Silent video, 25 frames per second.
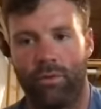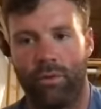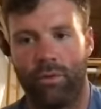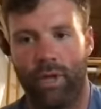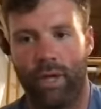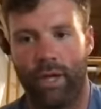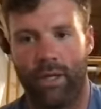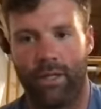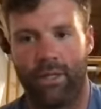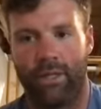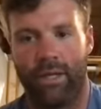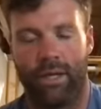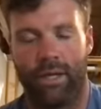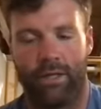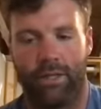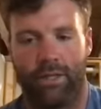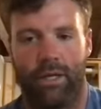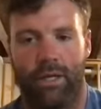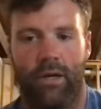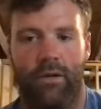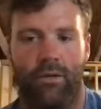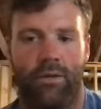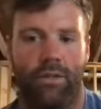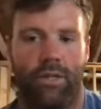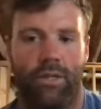like test
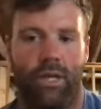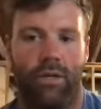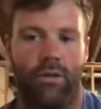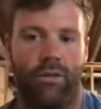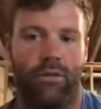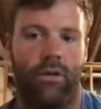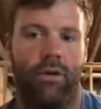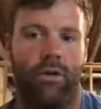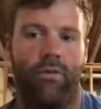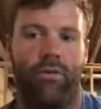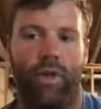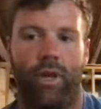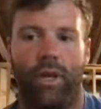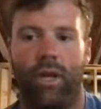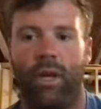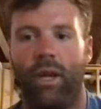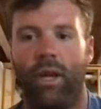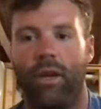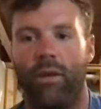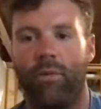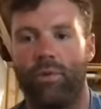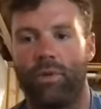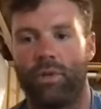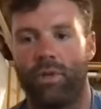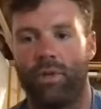out sets of like
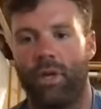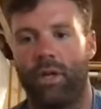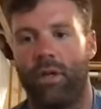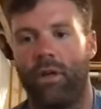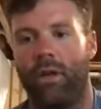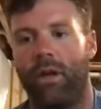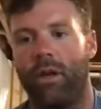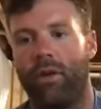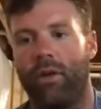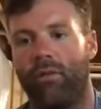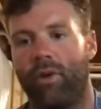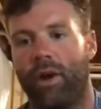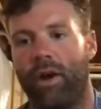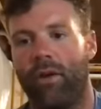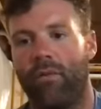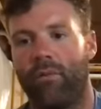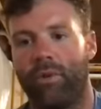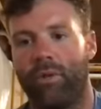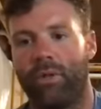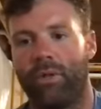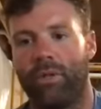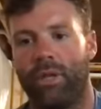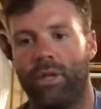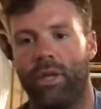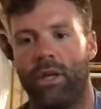80%,
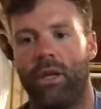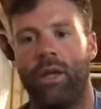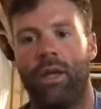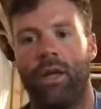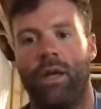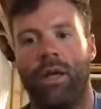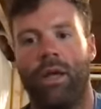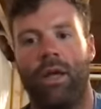85%,